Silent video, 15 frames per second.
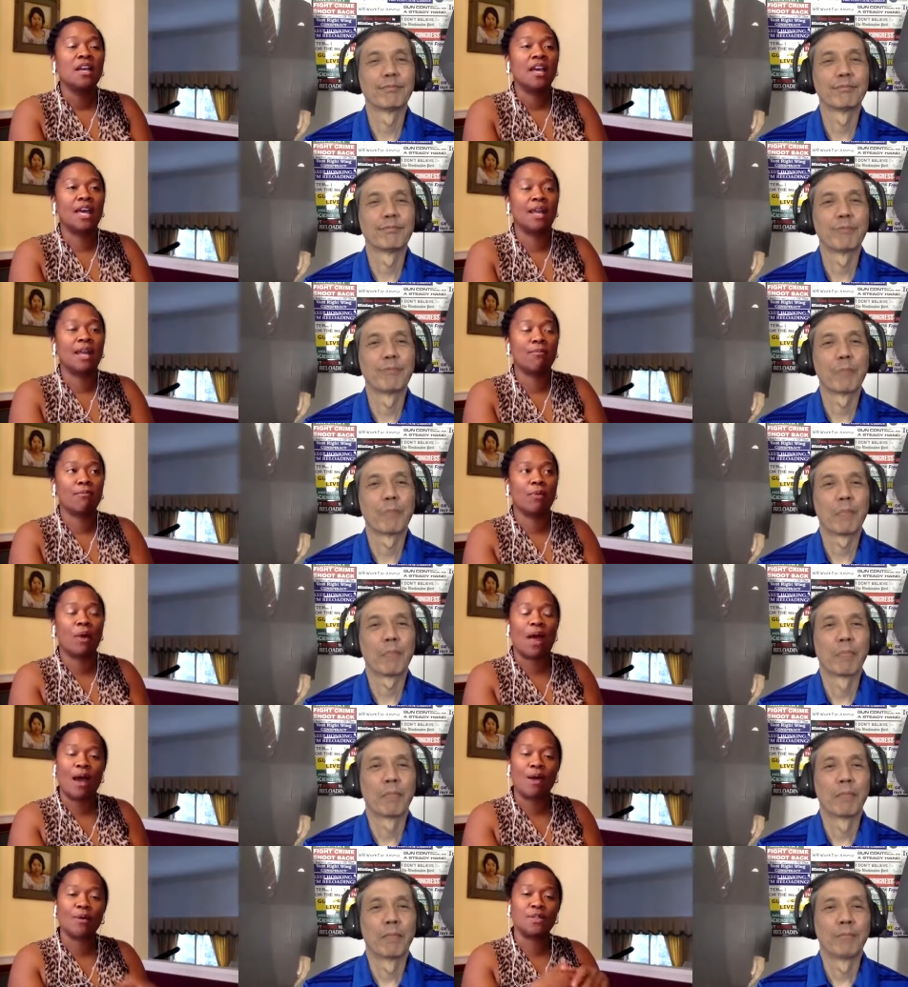Speaker 1: and
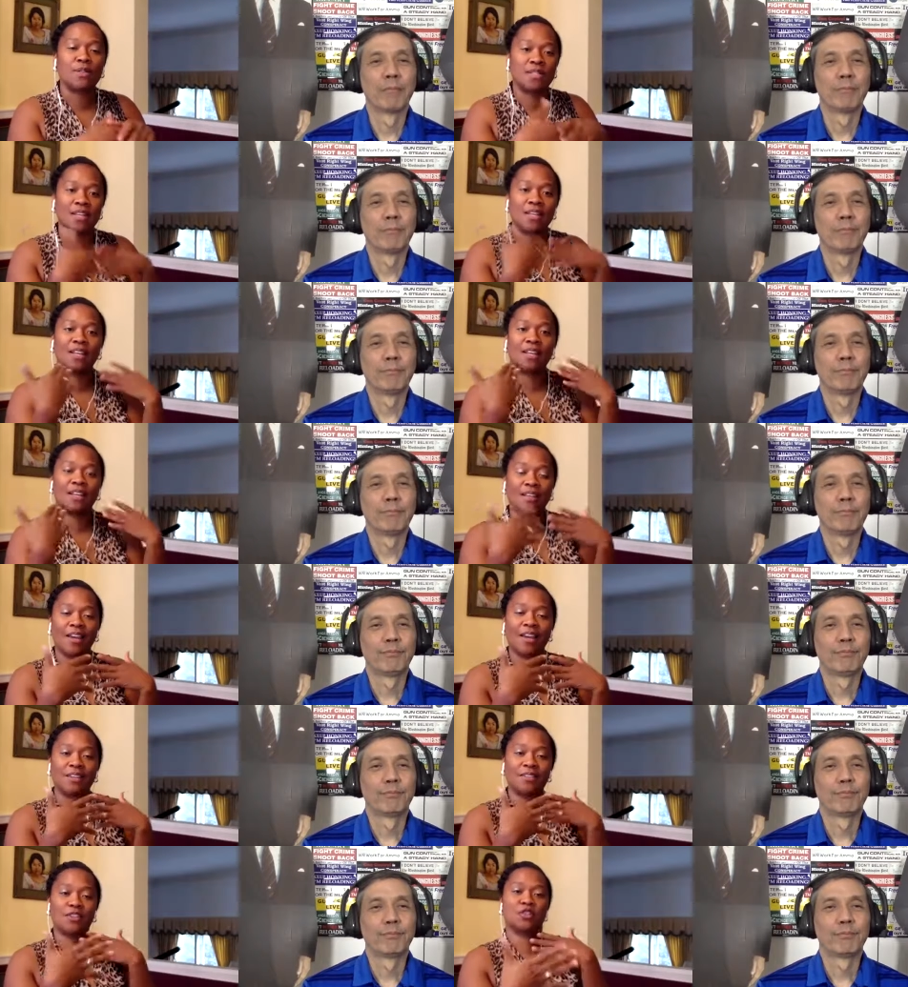I was sitting in
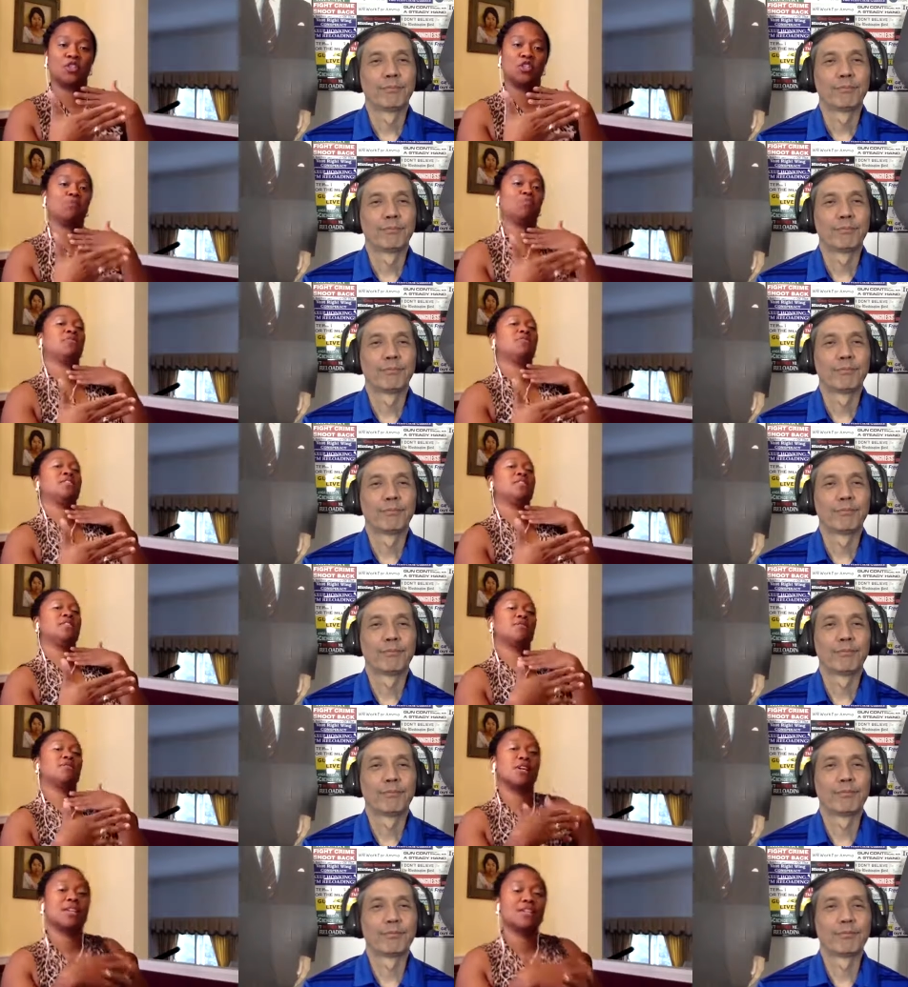like the cheaper seats, right?